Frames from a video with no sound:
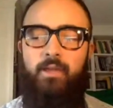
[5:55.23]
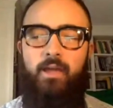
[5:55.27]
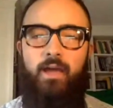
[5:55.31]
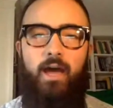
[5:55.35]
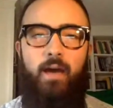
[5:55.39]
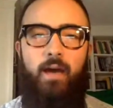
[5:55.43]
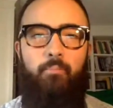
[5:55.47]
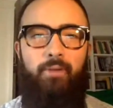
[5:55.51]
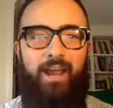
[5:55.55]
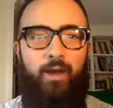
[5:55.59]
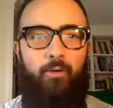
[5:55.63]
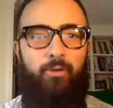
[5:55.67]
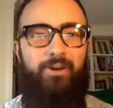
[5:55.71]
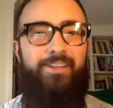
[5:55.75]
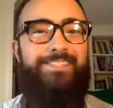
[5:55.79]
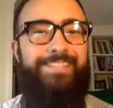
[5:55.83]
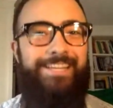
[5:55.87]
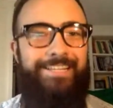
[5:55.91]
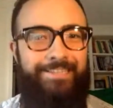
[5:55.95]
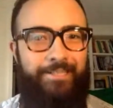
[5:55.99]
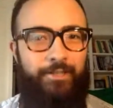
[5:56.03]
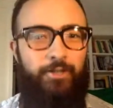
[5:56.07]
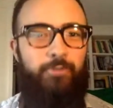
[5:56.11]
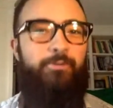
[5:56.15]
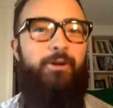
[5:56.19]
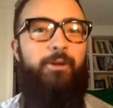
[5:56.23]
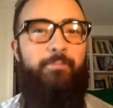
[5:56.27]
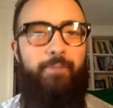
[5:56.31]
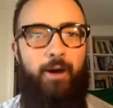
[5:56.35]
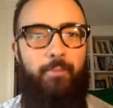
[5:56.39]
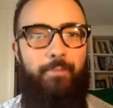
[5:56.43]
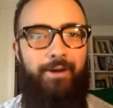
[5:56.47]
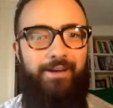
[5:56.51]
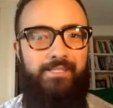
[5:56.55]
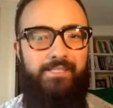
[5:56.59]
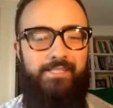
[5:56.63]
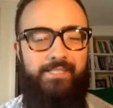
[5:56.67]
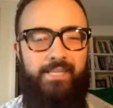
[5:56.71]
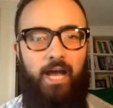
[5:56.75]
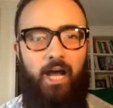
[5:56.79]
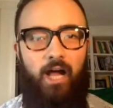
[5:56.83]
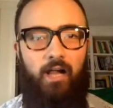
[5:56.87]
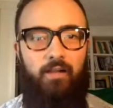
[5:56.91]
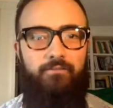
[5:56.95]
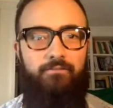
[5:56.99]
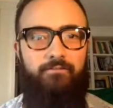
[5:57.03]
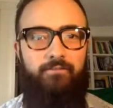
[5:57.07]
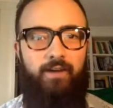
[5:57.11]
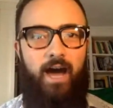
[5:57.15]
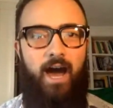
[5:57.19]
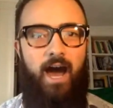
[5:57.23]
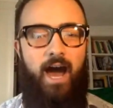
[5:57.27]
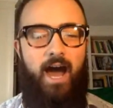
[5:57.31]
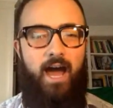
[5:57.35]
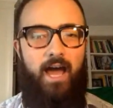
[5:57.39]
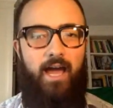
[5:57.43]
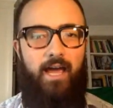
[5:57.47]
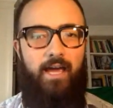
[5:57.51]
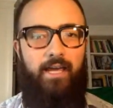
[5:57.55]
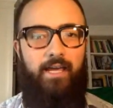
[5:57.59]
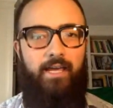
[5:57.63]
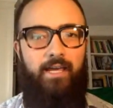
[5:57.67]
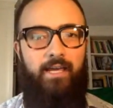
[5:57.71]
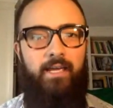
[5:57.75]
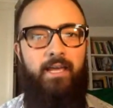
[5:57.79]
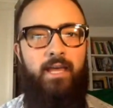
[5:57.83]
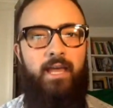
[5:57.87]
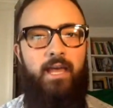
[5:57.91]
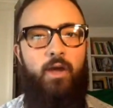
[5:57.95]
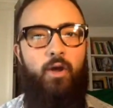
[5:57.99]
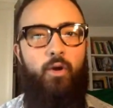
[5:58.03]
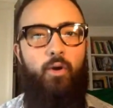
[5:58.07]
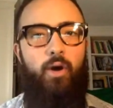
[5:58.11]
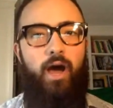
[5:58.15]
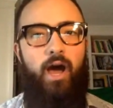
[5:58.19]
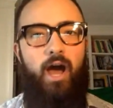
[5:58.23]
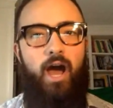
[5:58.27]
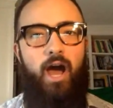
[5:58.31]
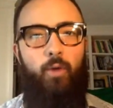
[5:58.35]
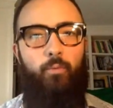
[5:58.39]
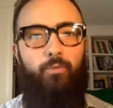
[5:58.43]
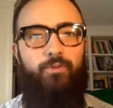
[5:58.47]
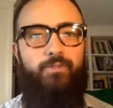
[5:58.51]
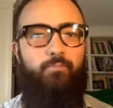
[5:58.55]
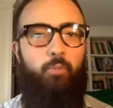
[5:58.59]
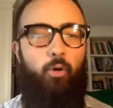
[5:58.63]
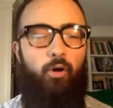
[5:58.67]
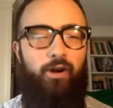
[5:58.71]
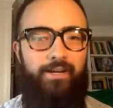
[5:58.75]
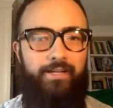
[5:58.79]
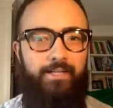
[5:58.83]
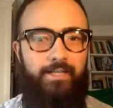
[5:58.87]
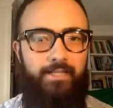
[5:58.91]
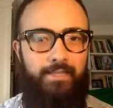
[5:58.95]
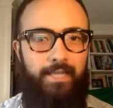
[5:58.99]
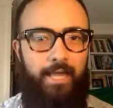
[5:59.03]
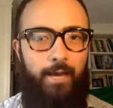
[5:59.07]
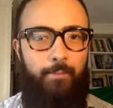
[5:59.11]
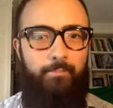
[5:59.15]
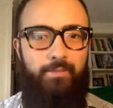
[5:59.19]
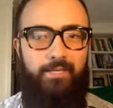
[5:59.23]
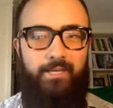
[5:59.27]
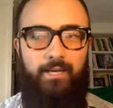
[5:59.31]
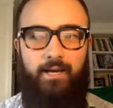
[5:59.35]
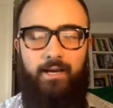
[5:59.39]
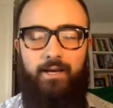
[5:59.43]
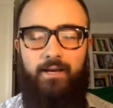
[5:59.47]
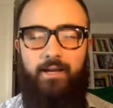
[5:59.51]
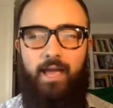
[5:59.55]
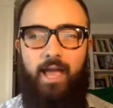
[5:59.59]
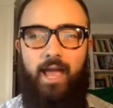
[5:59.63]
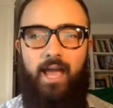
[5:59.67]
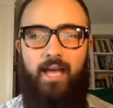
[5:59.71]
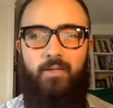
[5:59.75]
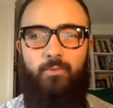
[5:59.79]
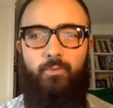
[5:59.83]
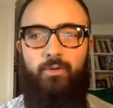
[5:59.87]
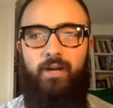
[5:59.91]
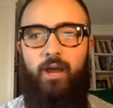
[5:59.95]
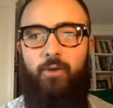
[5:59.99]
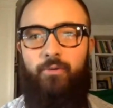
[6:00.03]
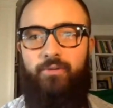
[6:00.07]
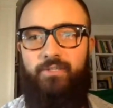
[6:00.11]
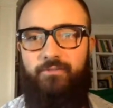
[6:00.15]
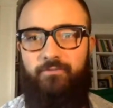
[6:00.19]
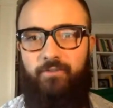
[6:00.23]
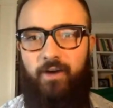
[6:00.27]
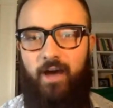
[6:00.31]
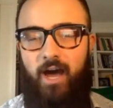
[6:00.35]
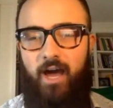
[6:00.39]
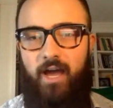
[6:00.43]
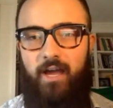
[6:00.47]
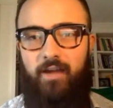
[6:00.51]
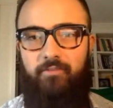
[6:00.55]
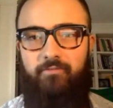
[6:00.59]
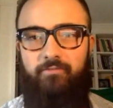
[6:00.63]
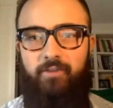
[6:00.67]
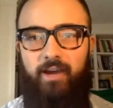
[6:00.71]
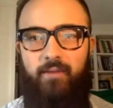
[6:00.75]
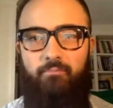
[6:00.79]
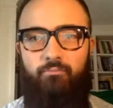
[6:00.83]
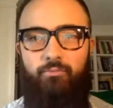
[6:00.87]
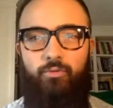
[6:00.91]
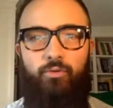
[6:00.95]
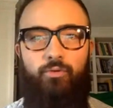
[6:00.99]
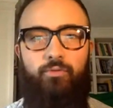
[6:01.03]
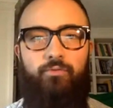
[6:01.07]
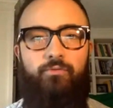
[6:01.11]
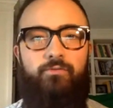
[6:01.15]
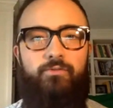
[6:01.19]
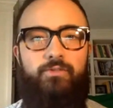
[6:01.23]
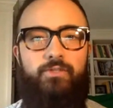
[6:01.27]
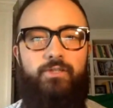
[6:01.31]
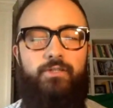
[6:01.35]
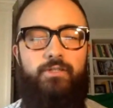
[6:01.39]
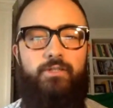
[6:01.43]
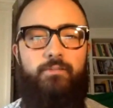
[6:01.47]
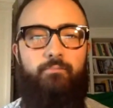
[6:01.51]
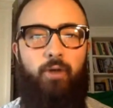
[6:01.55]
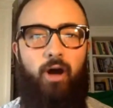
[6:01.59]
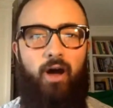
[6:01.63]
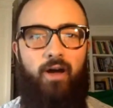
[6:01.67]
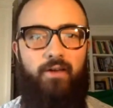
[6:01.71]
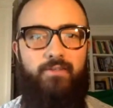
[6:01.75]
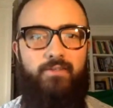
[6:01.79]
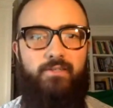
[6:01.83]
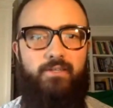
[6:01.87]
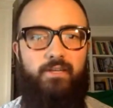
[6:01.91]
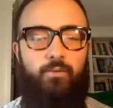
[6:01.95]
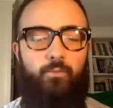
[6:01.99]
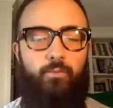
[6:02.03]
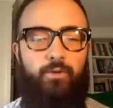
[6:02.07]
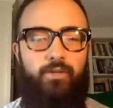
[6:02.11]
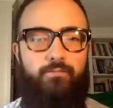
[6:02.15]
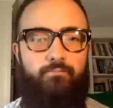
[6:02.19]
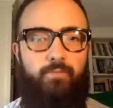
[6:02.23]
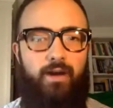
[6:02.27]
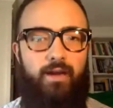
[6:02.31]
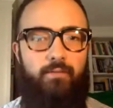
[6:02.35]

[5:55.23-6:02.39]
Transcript: But I want to say a little bit about myself. I was born in Colombia, and when I was 5, I moved to Boston with my